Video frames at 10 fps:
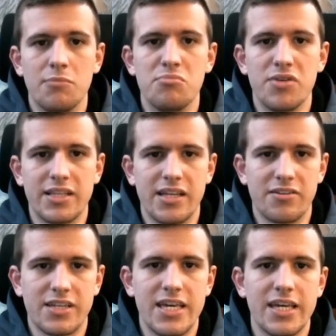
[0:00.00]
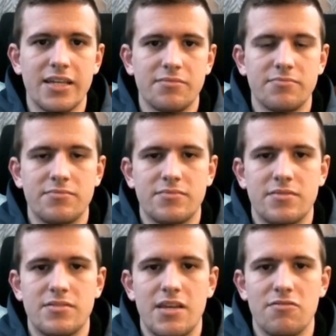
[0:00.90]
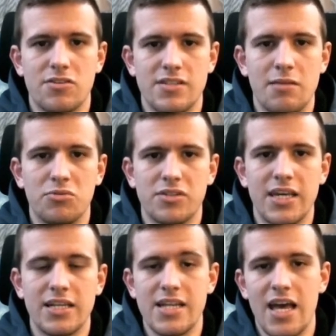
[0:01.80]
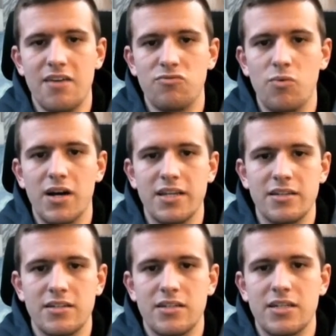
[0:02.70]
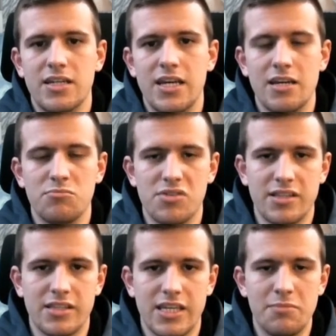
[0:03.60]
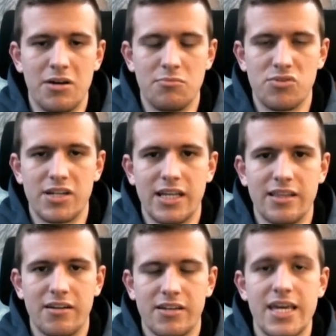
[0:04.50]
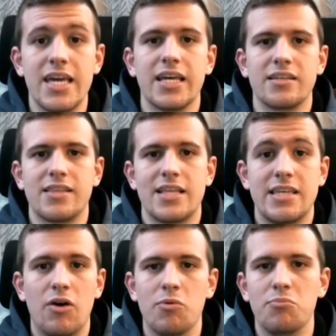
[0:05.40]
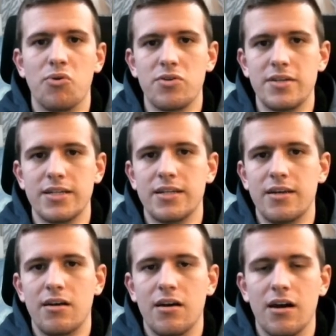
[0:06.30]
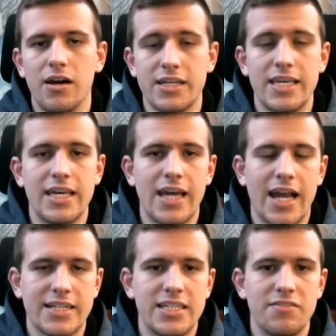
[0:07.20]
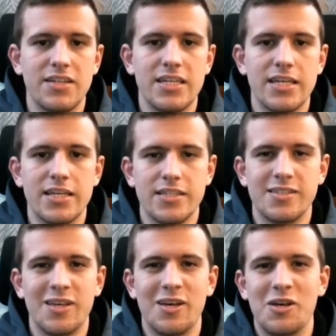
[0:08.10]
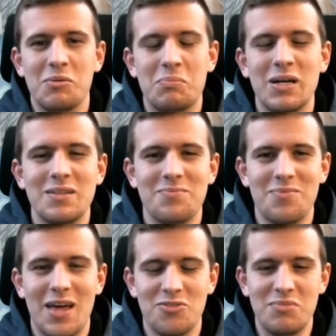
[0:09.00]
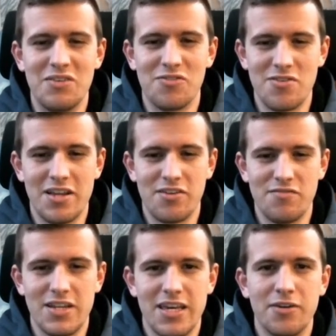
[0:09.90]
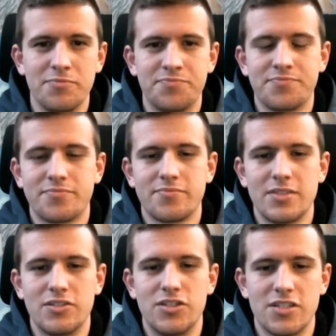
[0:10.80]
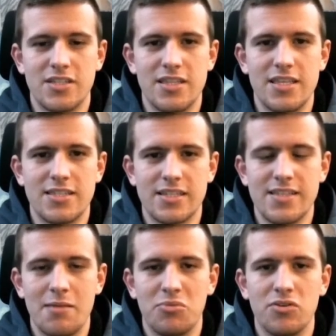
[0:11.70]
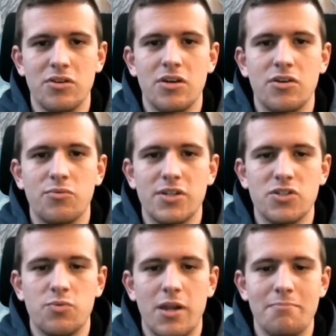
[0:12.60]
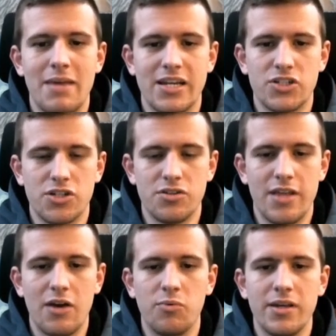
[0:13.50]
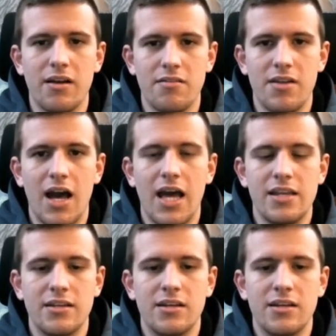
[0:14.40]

bring their king. Say for example king to f1 and keep on bringing their king. That's how important king activity is, but that'll be for another video. Just in this example, we just want to make sure that we are not